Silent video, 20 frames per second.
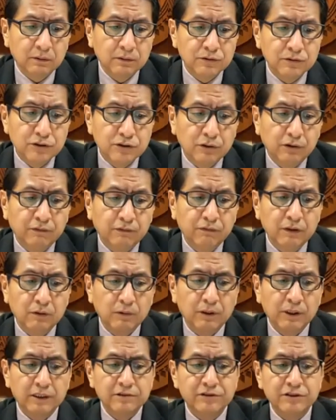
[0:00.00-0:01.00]
So if you
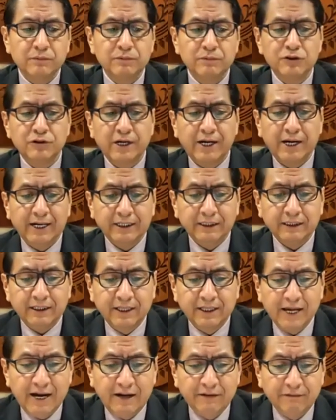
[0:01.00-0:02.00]
were to subtract
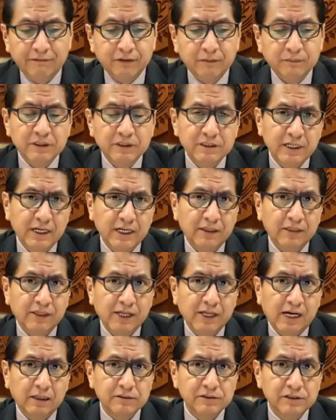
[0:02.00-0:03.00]
that from the
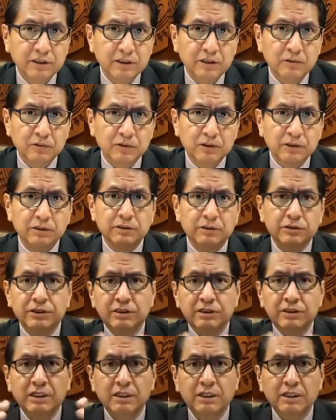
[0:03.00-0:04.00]
10,000, you will
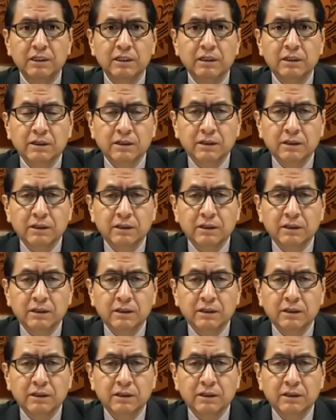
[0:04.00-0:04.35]
see